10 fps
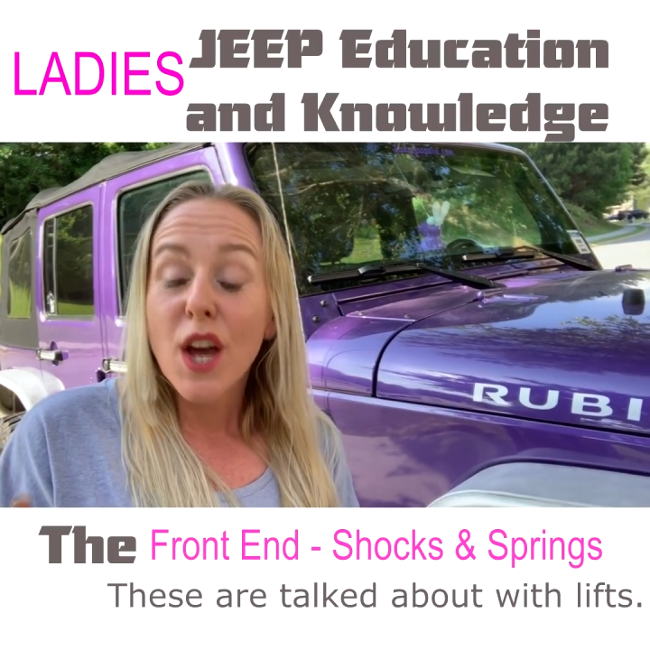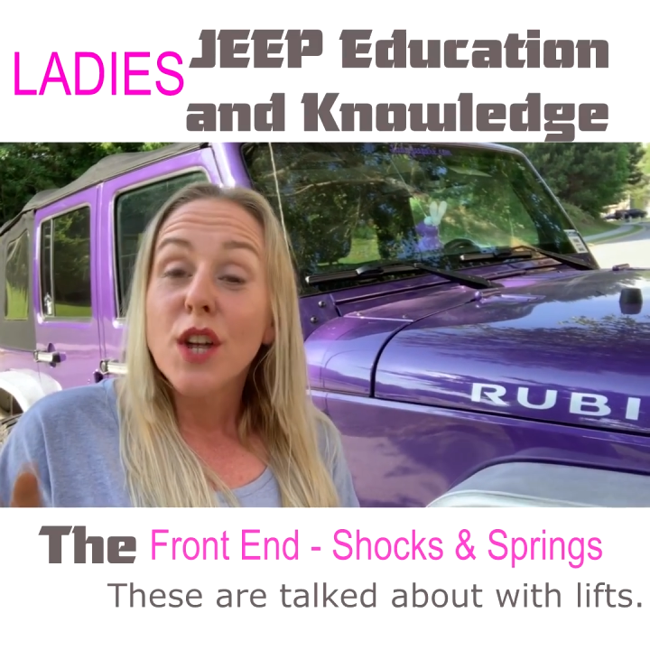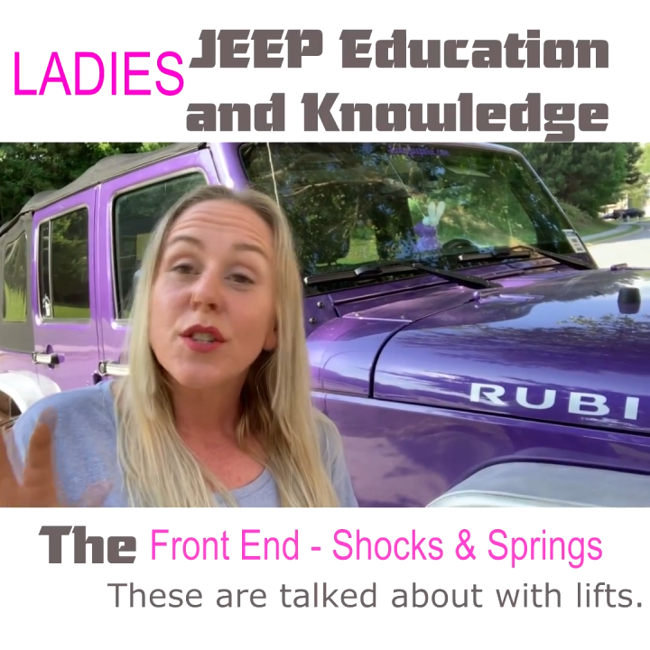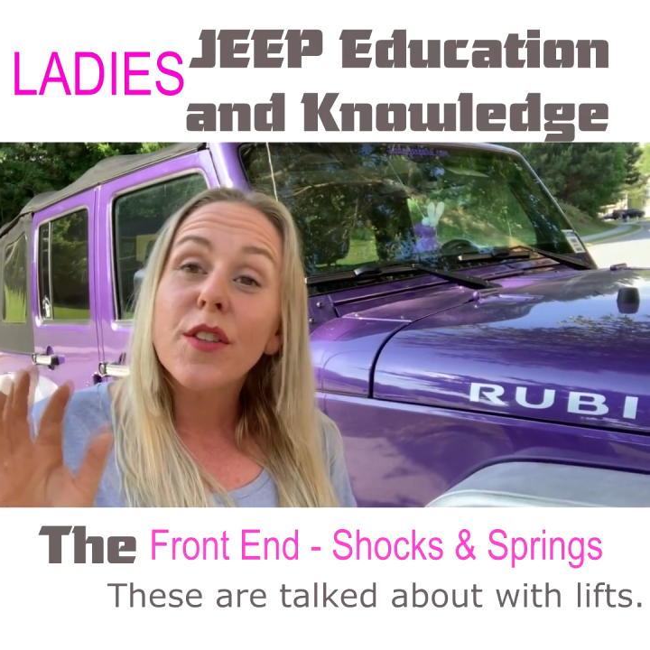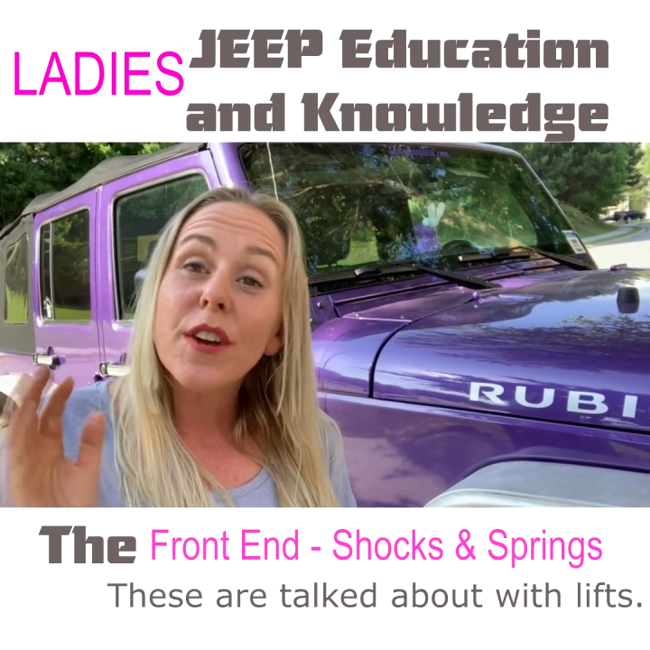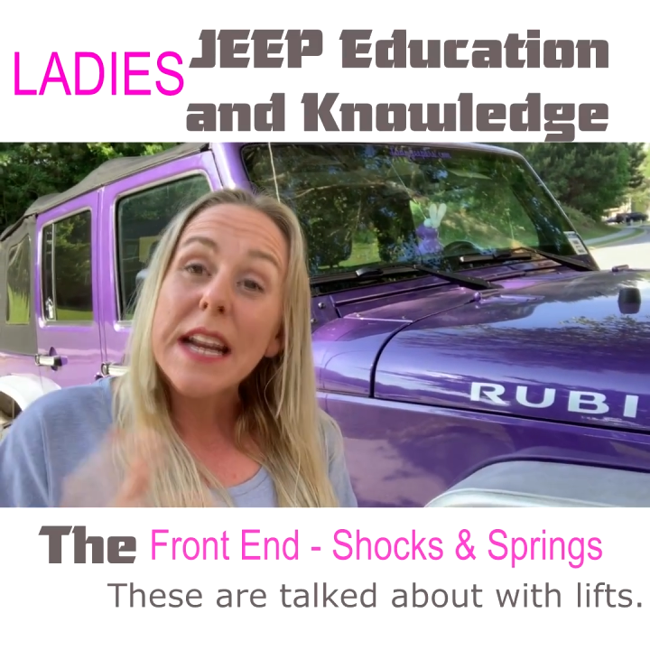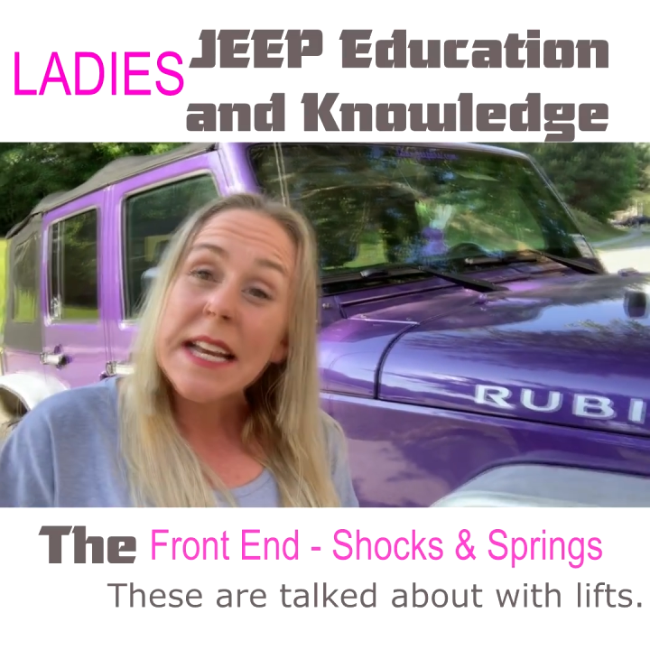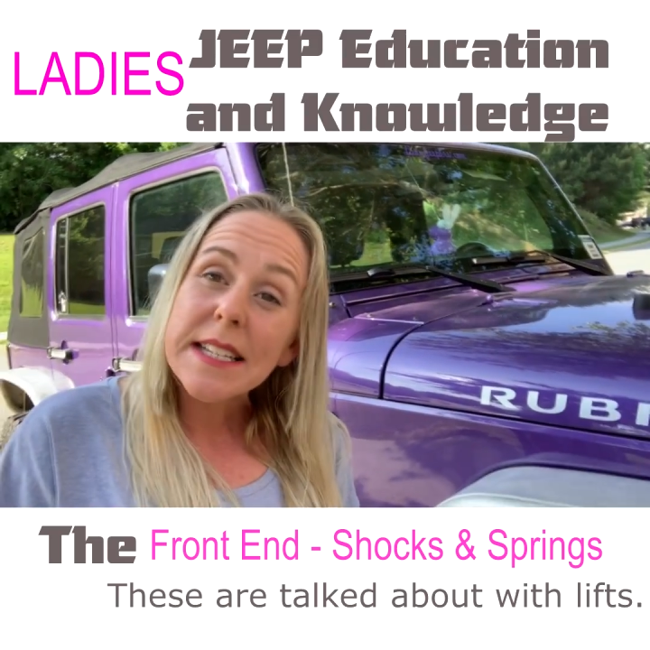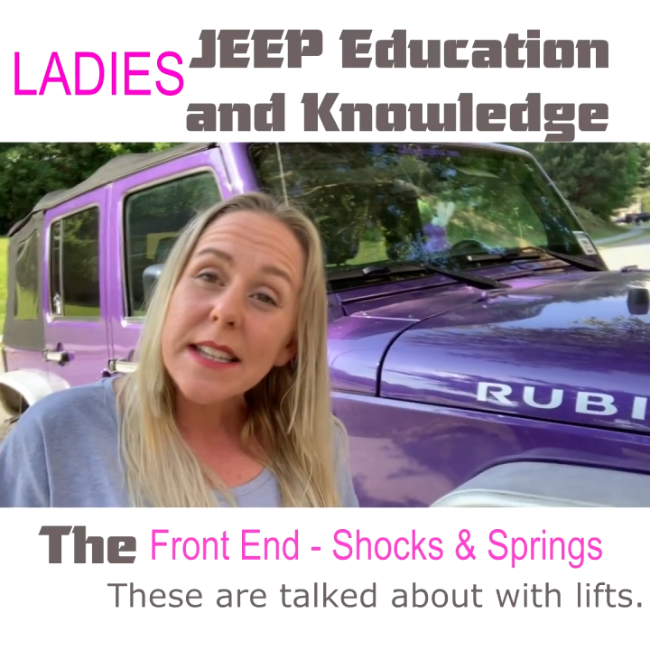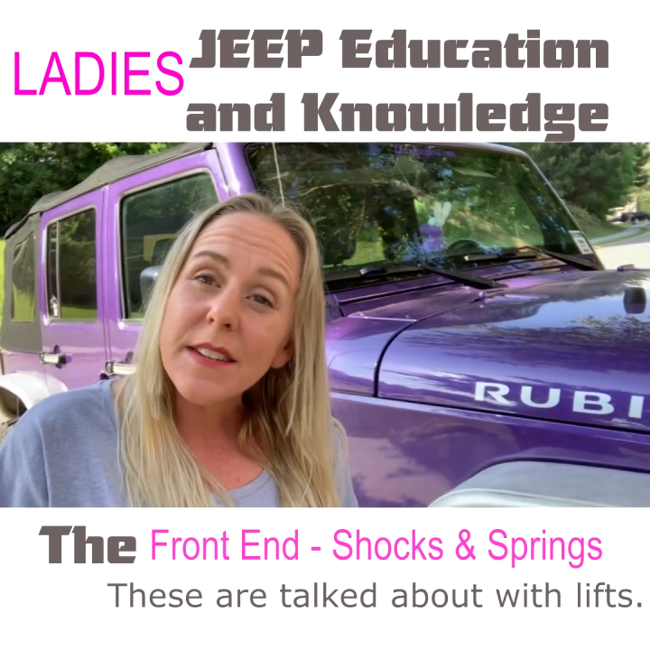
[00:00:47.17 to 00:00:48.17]
so they're
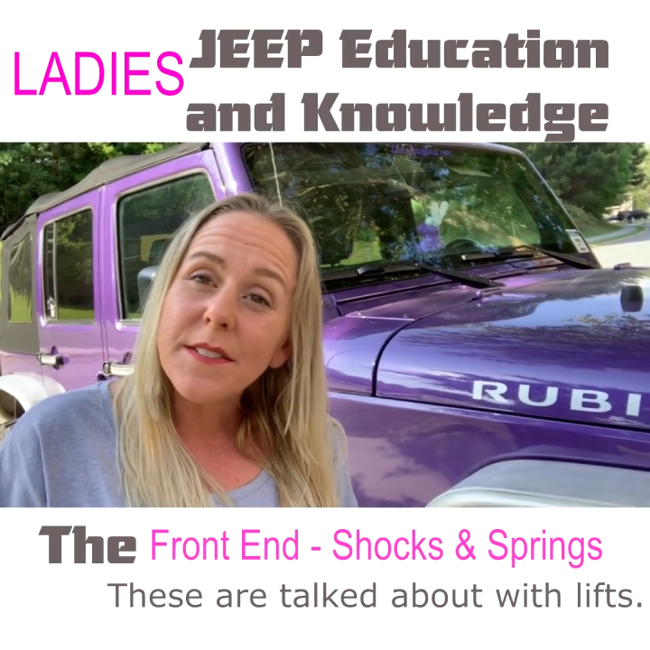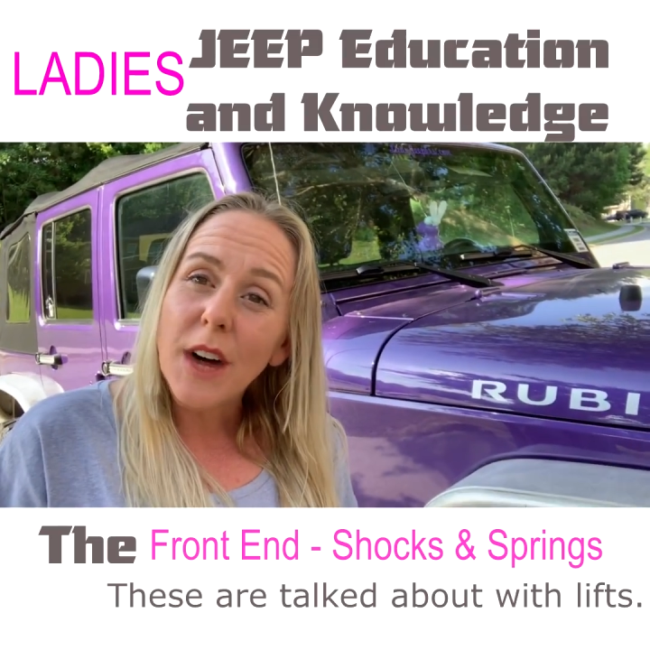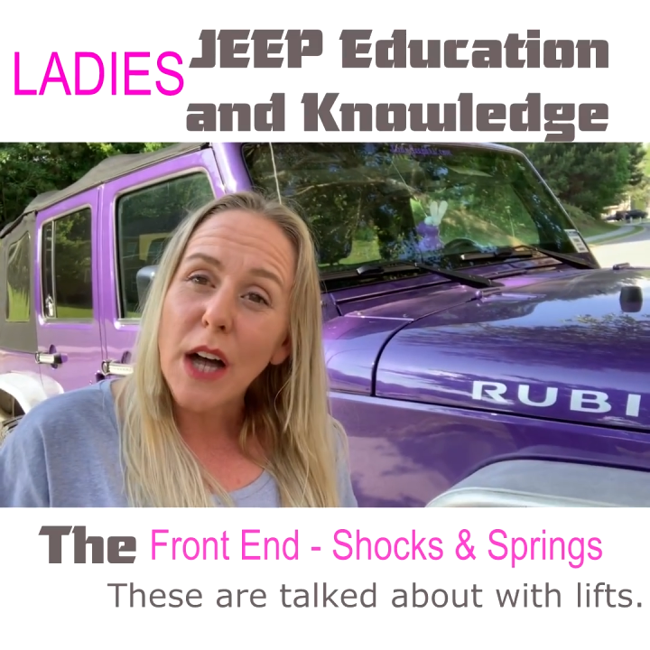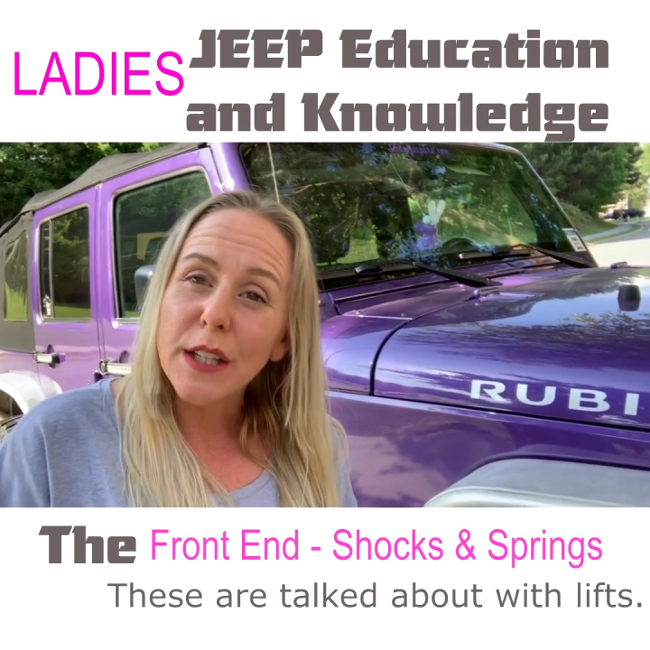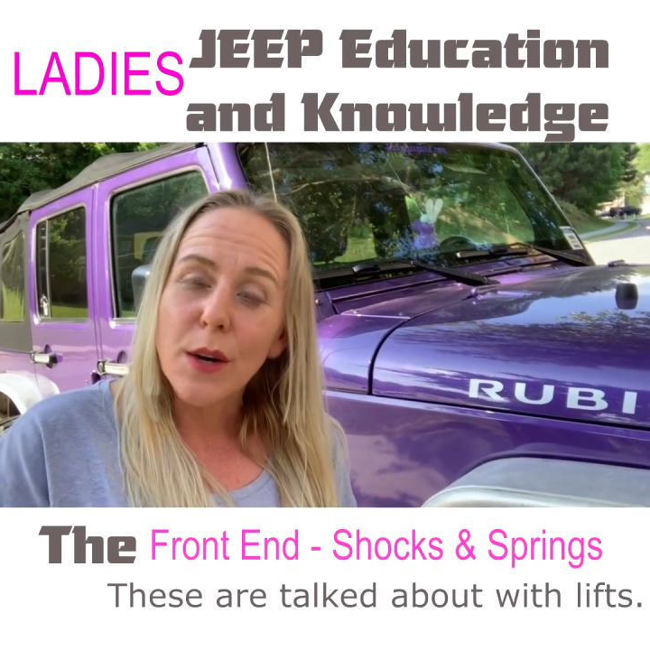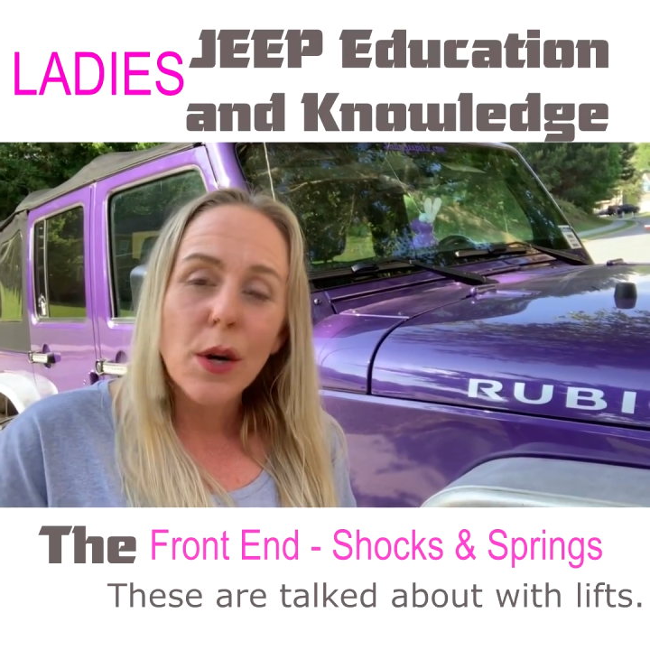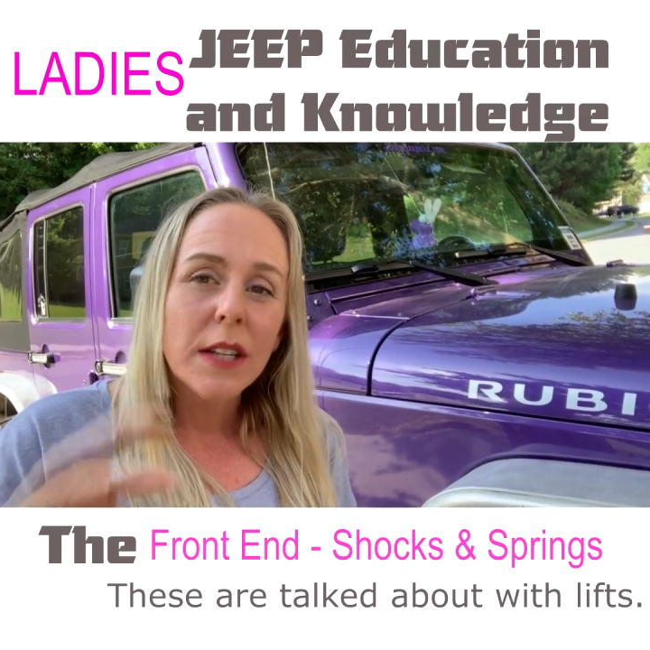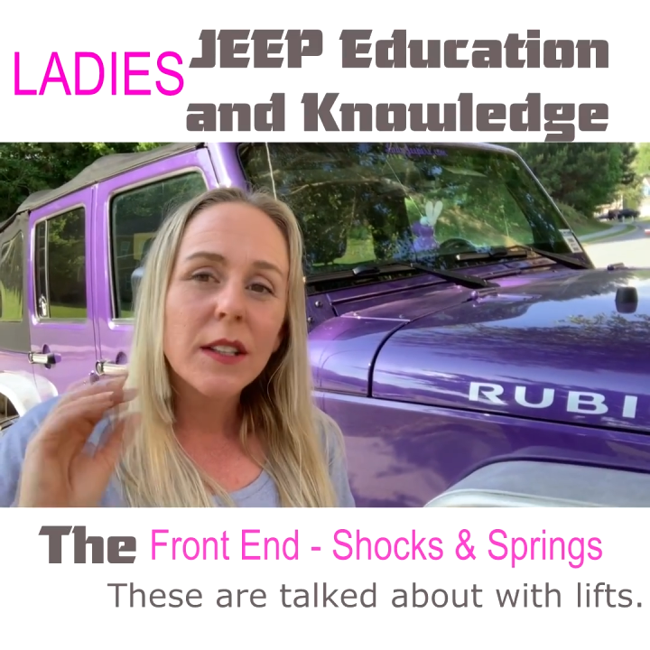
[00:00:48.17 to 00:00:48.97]
easy to follow,